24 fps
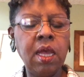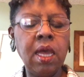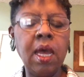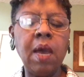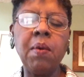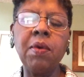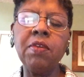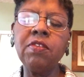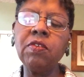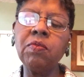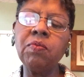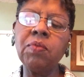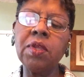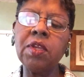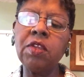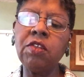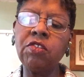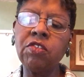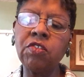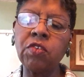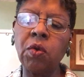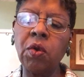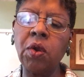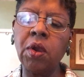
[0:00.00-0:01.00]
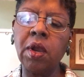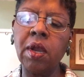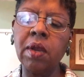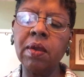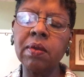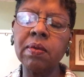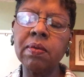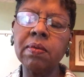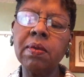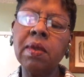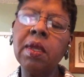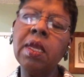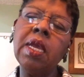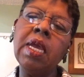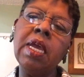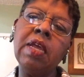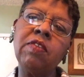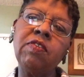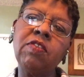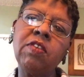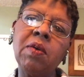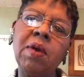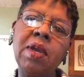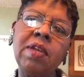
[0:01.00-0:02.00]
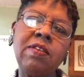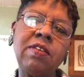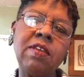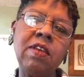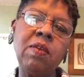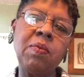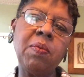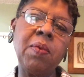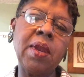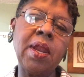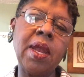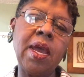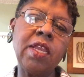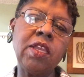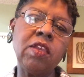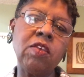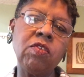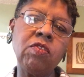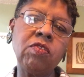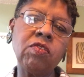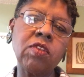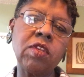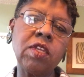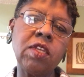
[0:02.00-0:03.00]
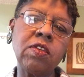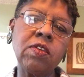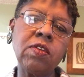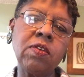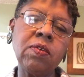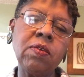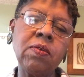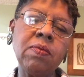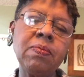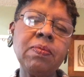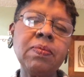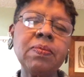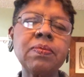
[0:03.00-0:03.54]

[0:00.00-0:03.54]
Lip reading: I wasn't really sure. And so I did what I usually do.